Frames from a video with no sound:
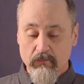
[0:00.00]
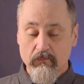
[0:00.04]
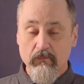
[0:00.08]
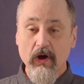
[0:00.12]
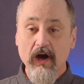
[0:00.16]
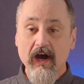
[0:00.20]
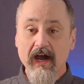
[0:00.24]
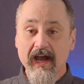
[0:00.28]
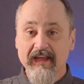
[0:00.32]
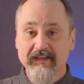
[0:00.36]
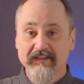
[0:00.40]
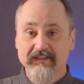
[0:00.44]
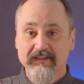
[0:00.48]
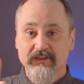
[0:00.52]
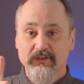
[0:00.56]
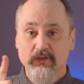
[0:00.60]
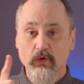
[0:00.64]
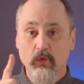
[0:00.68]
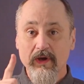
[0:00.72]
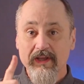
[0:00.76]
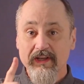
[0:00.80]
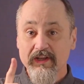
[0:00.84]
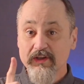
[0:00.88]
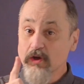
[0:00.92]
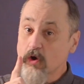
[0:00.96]
But the
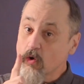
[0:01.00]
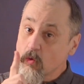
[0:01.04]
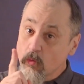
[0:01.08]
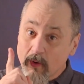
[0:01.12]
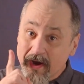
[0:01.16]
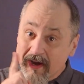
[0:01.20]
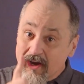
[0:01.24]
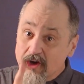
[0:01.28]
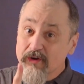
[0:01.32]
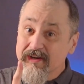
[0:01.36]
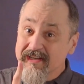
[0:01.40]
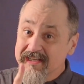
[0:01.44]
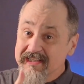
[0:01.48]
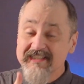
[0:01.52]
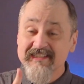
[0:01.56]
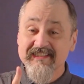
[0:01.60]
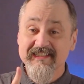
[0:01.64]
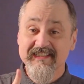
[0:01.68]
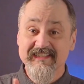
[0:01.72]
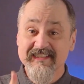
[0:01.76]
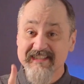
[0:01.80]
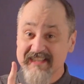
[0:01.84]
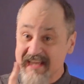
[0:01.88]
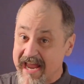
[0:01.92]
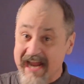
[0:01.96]
way to know where it is
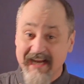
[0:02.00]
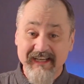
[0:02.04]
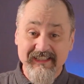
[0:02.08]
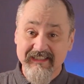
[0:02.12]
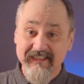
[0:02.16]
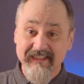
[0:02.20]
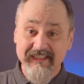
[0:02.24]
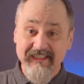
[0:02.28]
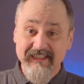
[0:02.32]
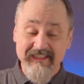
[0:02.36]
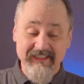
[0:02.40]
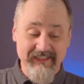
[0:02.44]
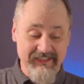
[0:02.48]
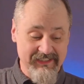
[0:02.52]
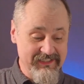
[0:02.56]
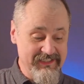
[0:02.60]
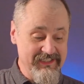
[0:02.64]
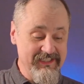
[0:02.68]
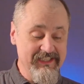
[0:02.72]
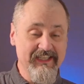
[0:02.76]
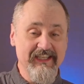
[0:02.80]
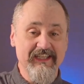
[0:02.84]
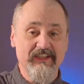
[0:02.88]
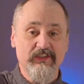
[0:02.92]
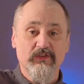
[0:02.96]
exactly
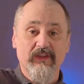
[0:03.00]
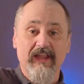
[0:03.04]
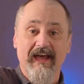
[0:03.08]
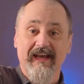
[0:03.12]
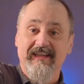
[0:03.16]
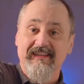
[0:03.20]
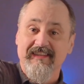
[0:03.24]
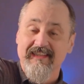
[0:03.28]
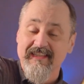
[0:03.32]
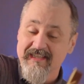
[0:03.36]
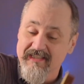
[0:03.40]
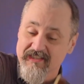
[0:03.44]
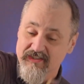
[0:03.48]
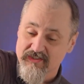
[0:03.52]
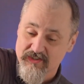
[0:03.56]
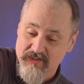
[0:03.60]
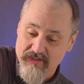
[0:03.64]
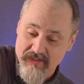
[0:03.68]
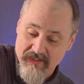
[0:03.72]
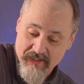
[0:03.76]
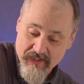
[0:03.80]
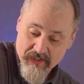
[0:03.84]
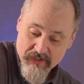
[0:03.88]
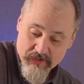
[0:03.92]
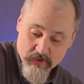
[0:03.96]
is like this.